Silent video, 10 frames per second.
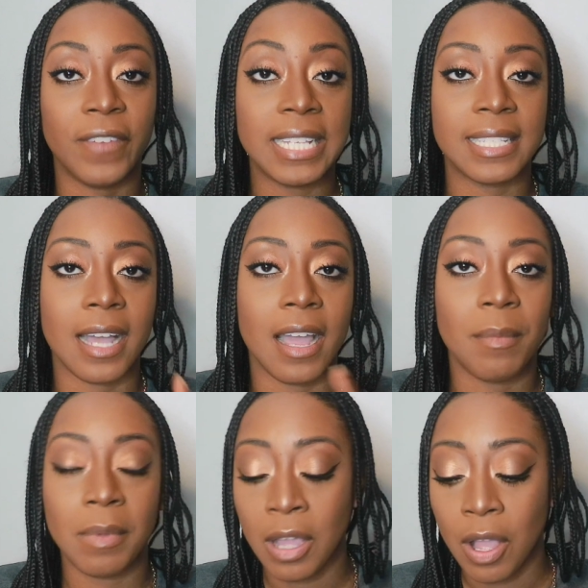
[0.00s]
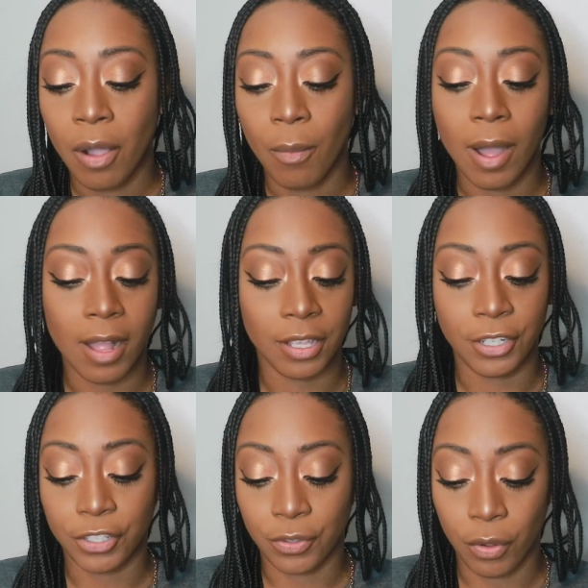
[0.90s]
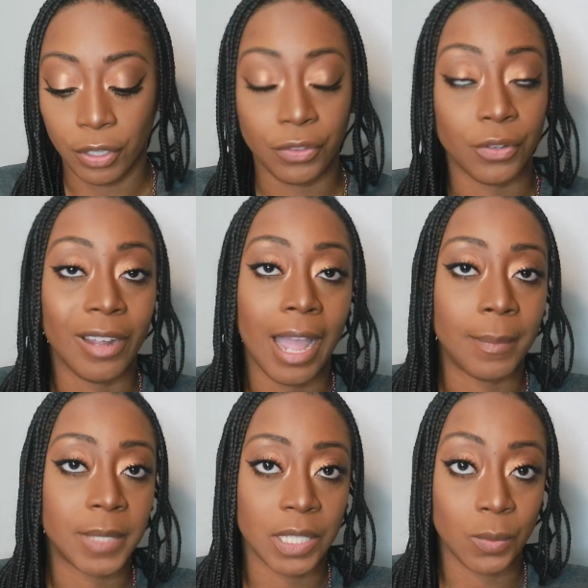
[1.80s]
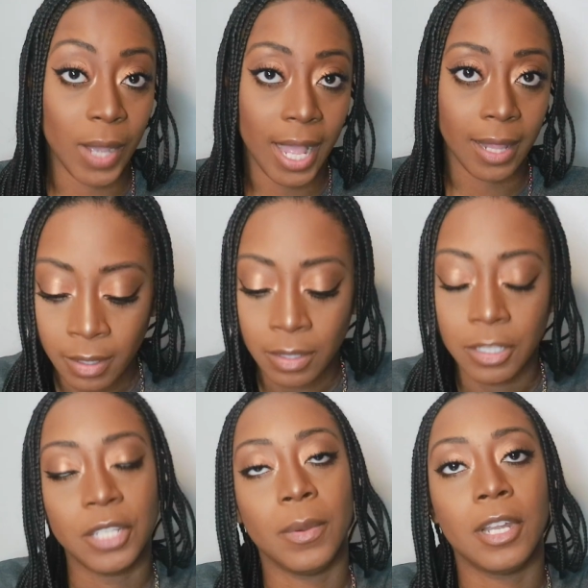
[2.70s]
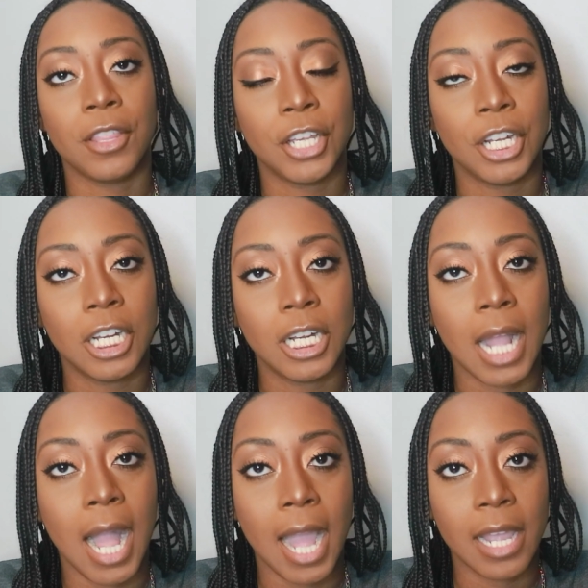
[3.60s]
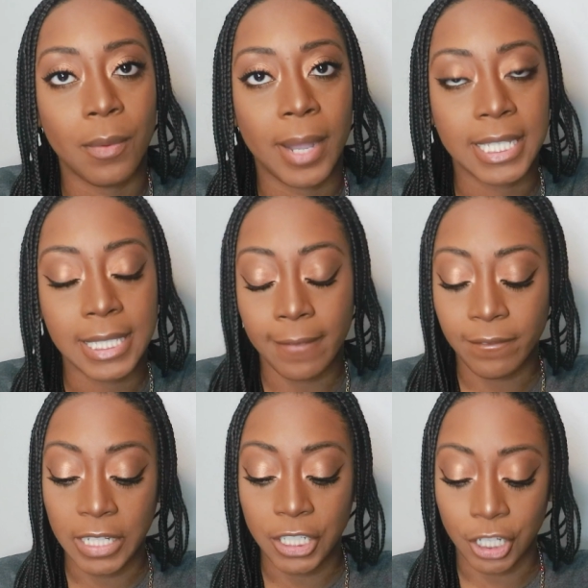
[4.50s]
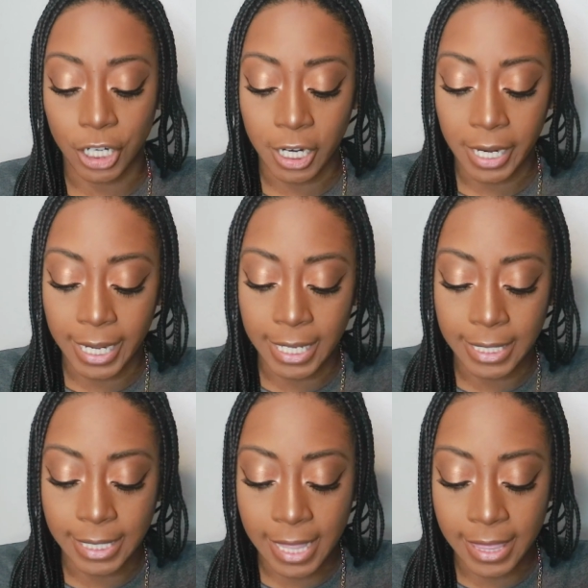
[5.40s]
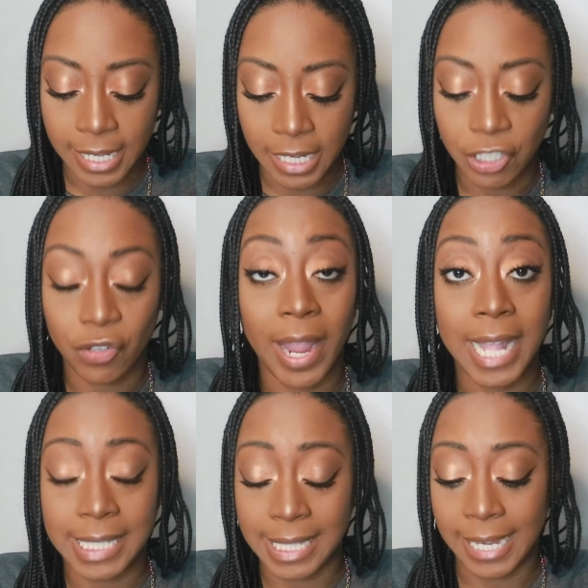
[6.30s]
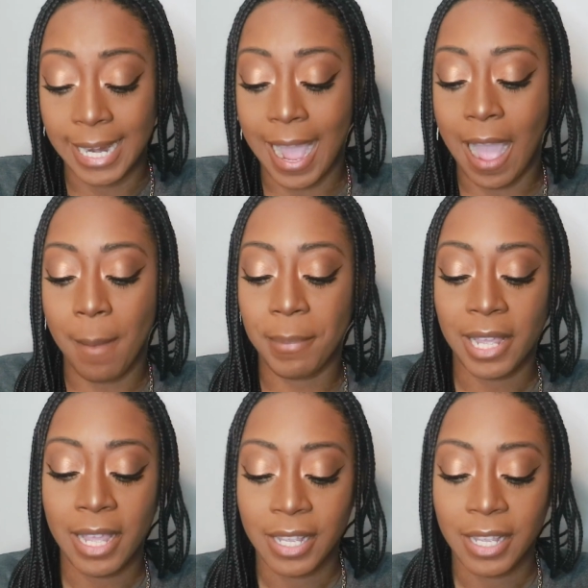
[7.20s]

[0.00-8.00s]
FaceTime while you're scrolling through your apps as well. So another iOS feature is the Translate app.